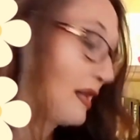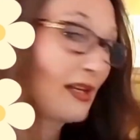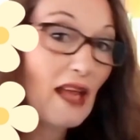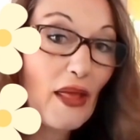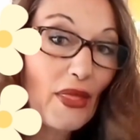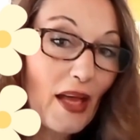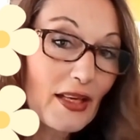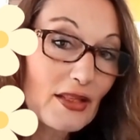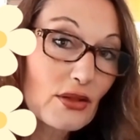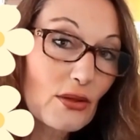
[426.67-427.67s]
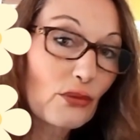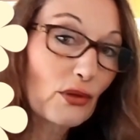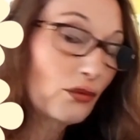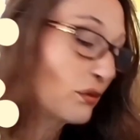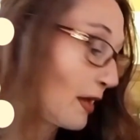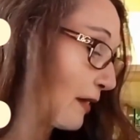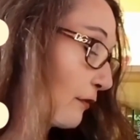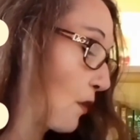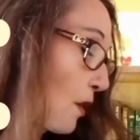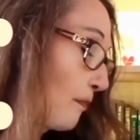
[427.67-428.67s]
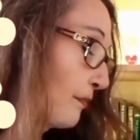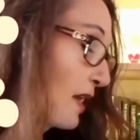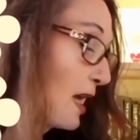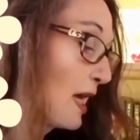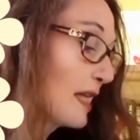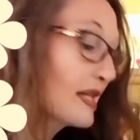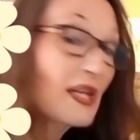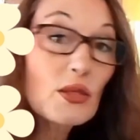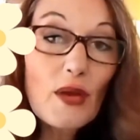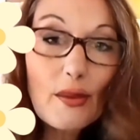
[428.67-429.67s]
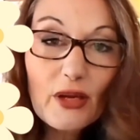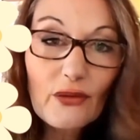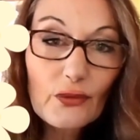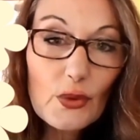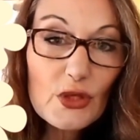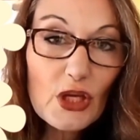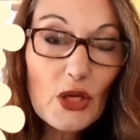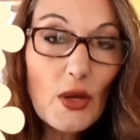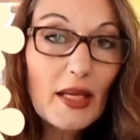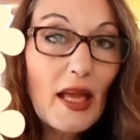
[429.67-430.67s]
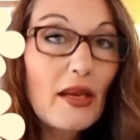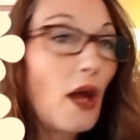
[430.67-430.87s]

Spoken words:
kitty cat that is of the four that I've got. So this one I'm looking forward to. Again,